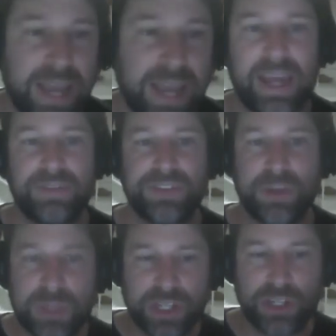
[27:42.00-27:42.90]
that if
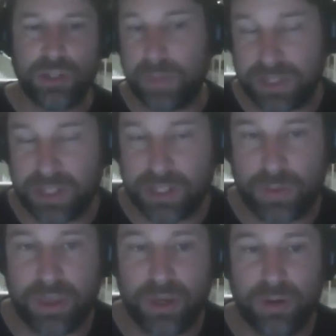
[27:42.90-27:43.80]
someone's going to do business
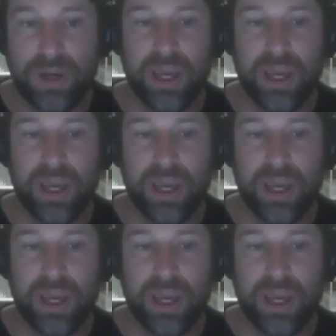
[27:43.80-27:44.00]
with you,